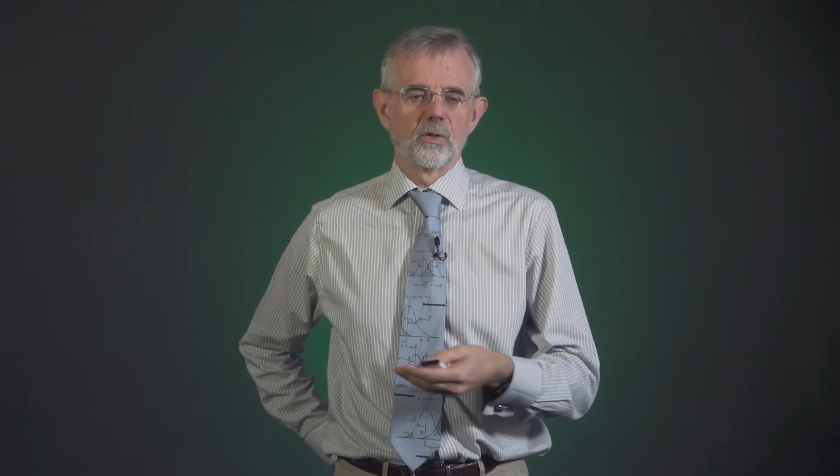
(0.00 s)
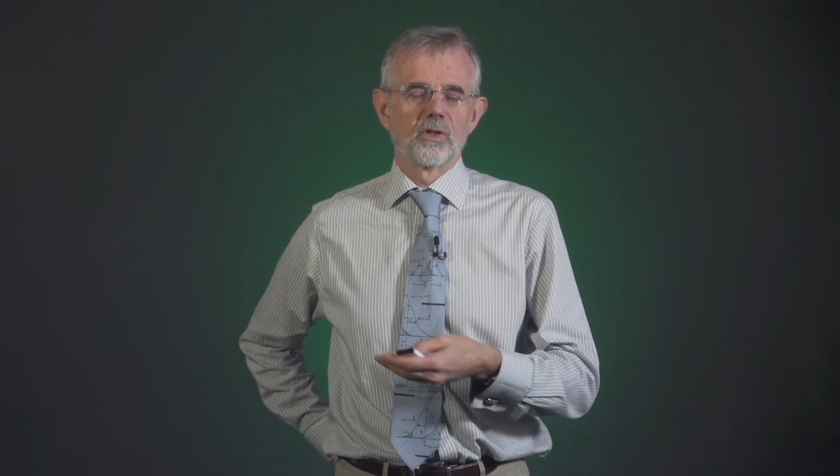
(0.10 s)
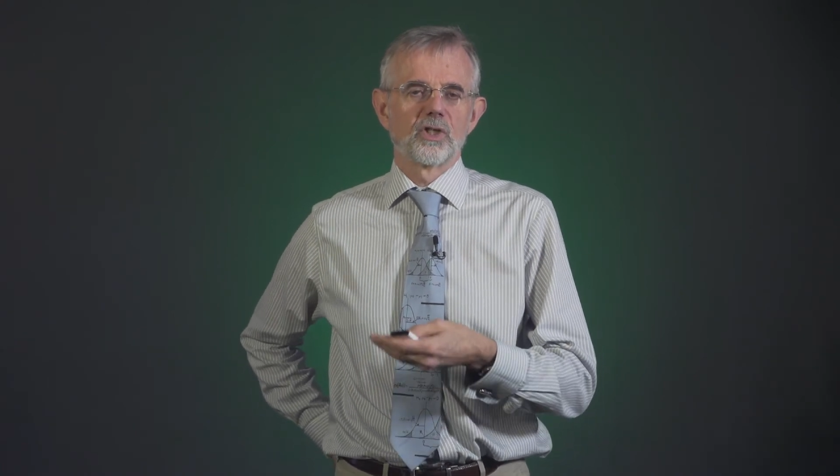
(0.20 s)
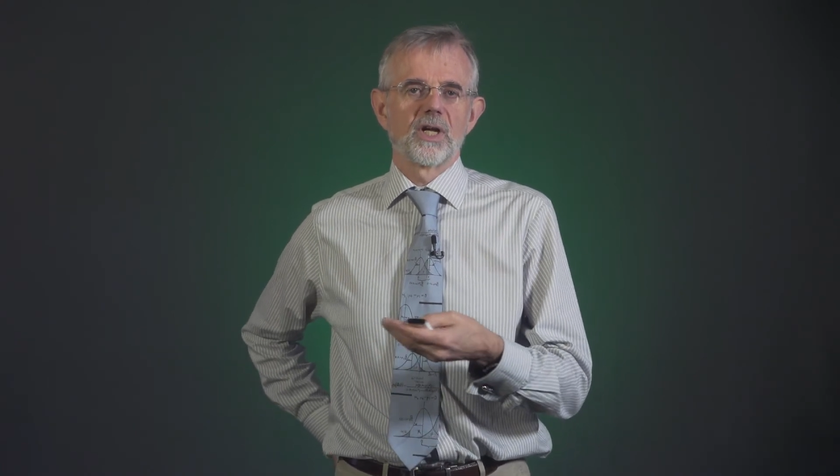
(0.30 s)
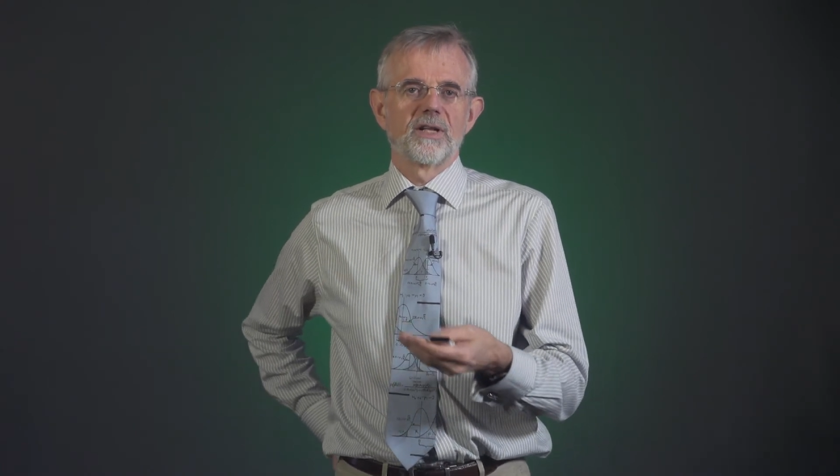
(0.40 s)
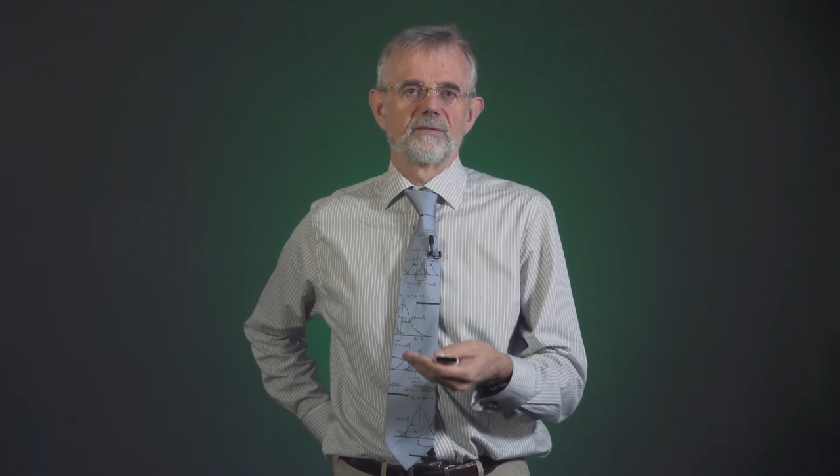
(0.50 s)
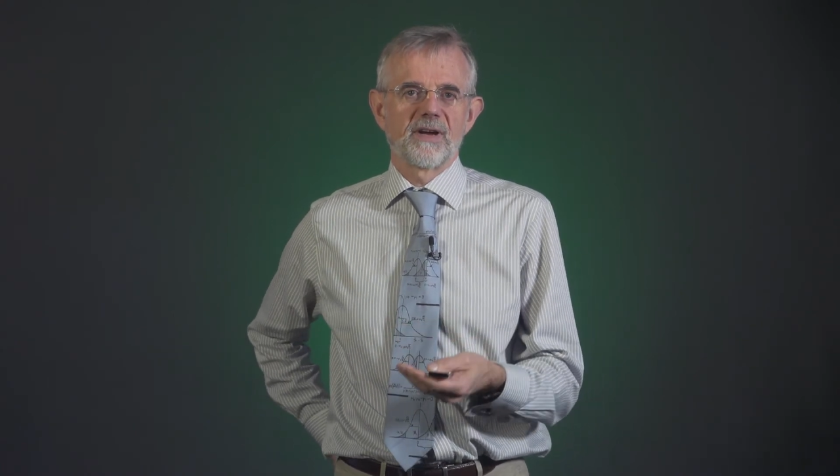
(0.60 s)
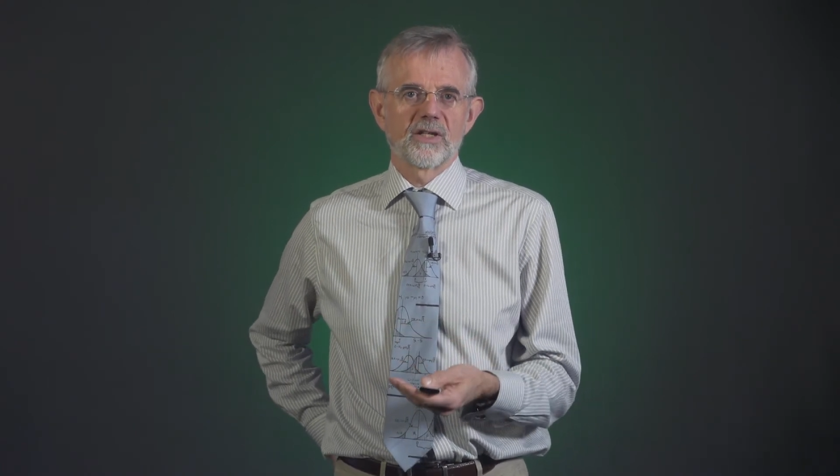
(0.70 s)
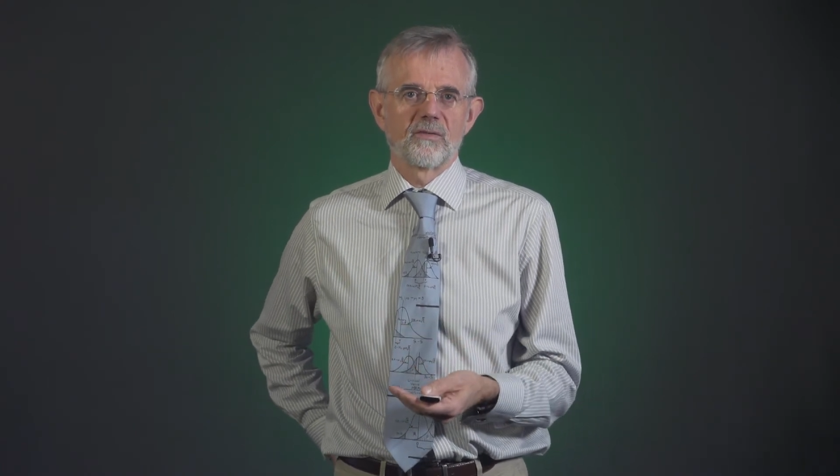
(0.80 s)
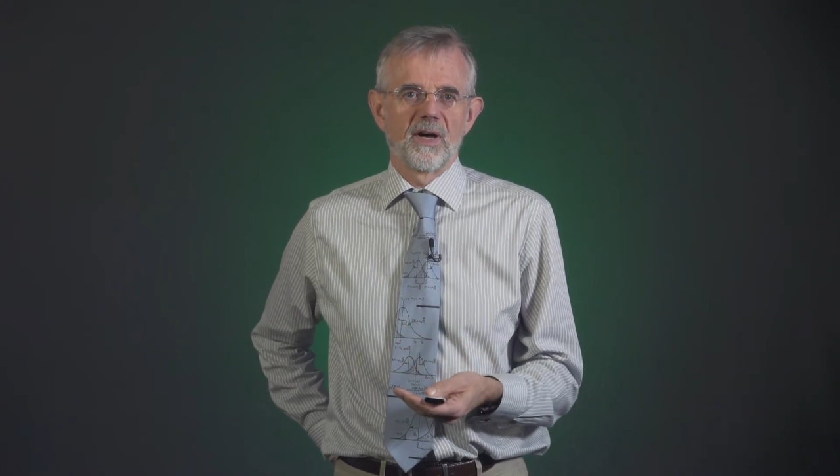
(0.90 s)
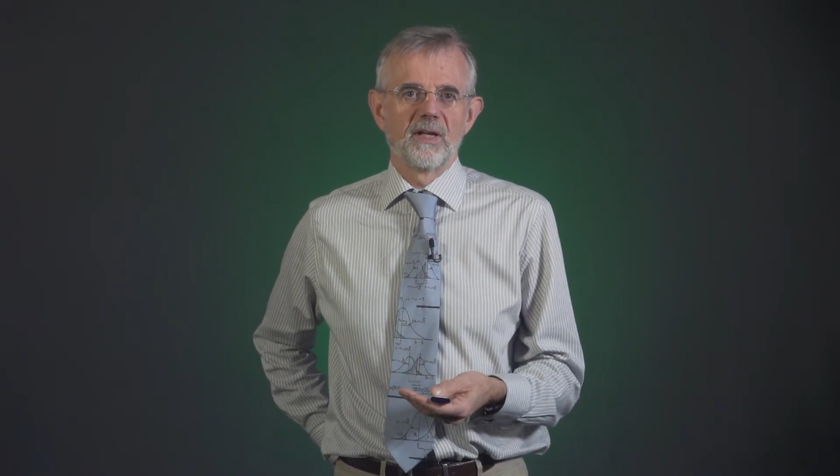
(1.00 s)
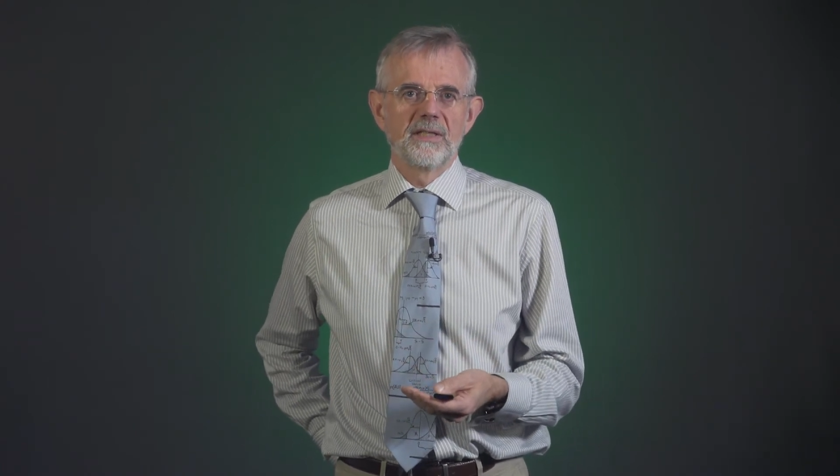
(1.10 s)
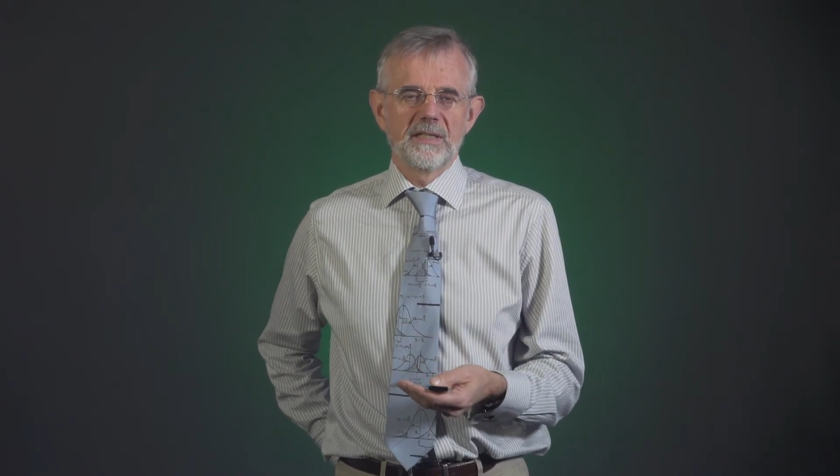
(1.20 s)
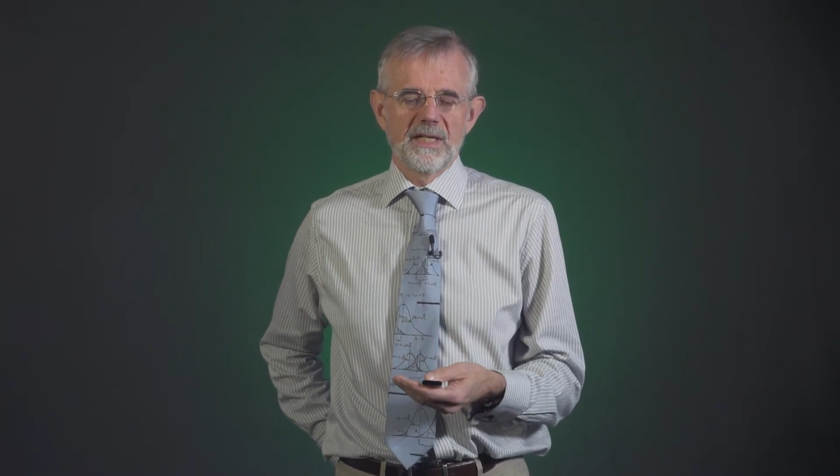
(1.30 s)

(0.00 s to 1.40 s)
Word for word: you can share the FACTS file